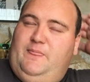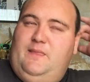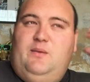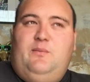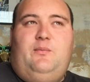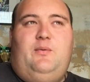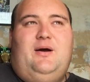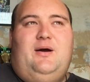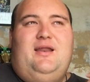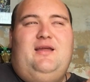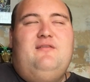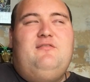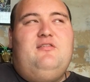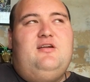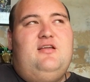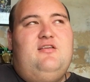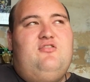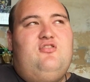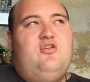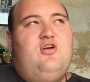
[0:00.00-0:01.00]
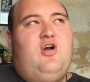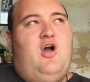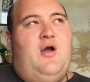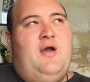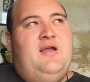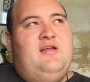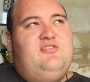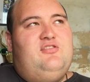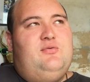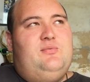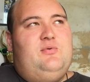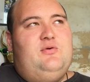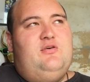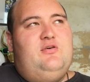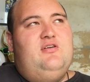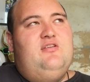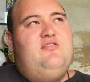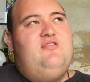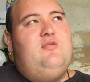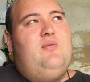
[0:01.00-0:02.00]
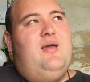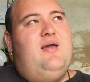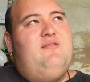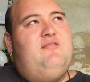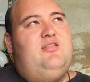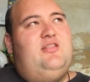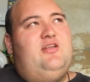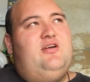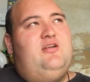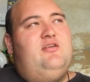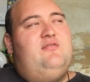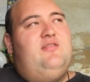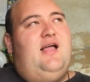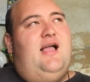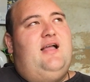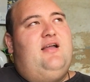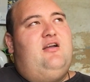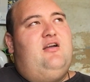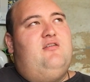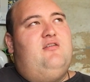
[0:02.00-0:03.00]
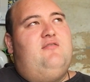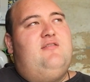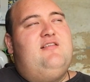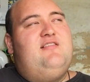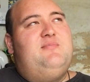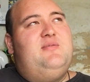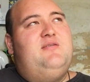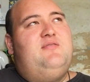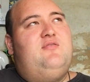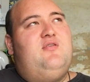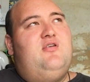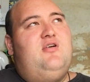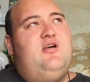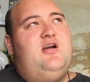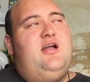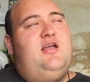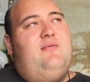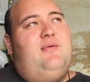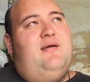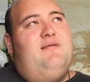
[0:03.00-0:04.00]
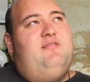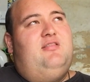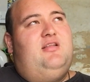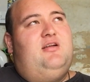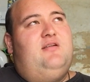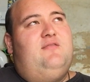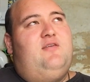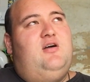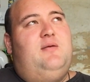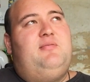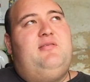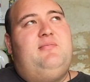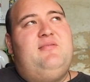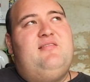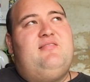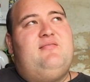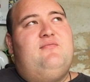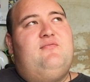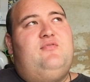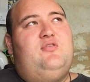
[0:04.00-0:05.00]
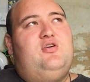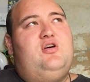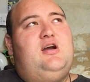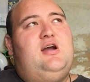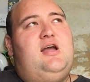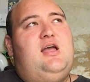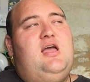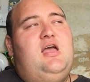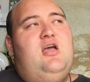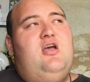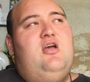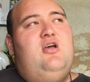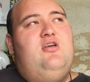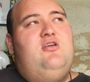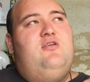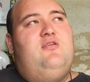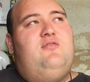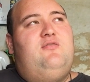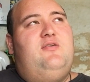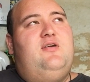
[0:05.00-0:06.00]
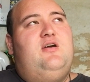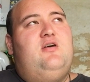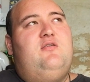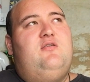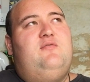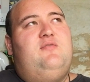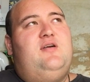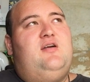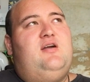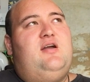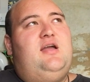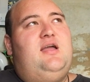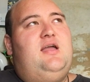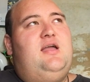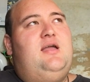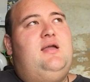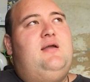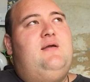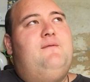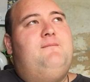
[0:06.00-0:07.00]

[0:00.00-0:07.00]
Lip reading: whatever it is you're going towards. You have a lot of like charisma for it. You have a lot of optimism for it. You feel very